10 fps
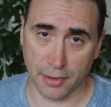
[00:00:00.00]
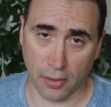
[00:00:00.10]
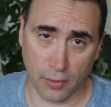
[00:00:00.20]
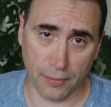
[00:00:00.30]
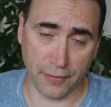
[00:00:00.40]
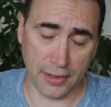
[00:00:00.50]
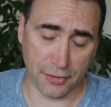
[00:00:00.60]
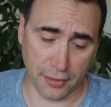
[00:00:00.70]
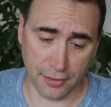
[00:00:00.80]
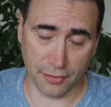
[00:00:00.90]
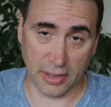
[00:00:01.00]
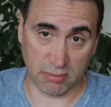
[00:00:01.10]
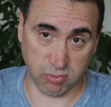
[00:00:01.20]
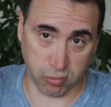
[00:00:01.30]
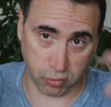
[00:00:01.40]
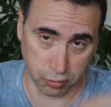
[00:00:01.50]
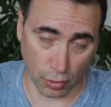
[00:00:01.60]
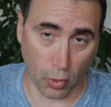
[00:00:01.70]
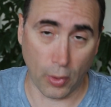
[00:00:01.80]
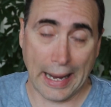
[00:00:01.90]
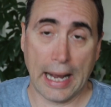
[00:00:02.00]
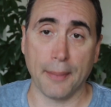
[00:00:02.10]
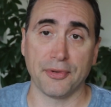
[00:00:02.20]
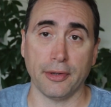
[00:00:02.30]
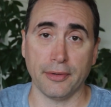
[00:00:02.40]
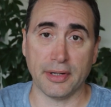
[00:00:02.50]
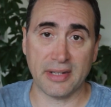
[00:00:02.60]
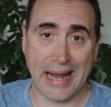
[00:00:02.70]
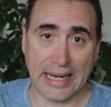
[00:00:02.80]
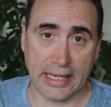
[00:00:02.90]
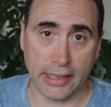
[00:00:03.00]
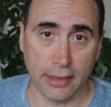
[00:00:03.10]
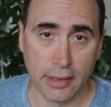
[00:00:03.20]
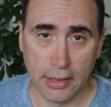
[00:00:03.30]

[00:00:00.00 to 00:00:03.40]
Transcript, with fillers: the whole thing started as like, the whole app started tanking,